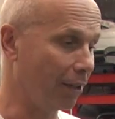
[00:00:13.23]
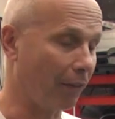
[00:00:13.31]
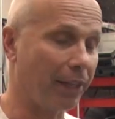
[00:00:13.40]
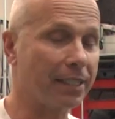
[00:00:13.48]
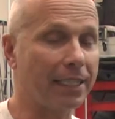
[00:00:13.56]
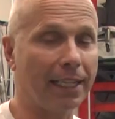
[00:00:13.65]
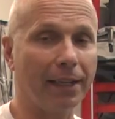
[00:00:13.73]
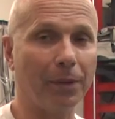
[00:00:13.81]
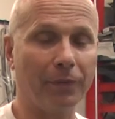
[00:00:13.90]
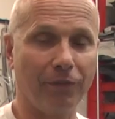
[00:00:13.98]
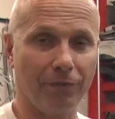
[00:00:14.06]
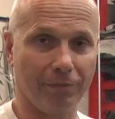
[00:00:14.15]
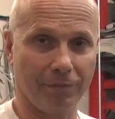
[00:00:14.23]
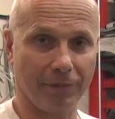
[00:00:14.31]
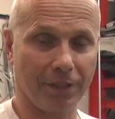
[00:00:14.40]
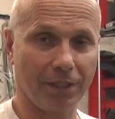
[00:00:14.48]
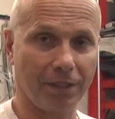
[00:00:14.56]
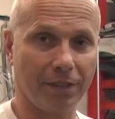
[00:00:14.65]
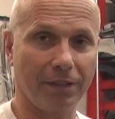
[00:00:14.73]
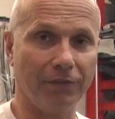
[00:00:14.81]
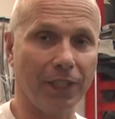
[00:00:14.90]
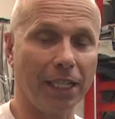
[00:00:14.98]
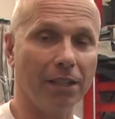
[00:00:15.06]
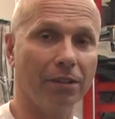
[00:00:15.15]
On this little
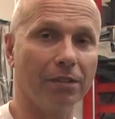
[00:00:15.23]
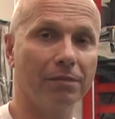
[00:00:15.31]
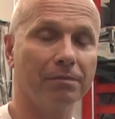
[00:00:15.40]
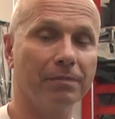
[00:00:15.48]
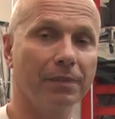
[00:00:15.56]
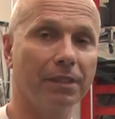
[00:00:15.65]
video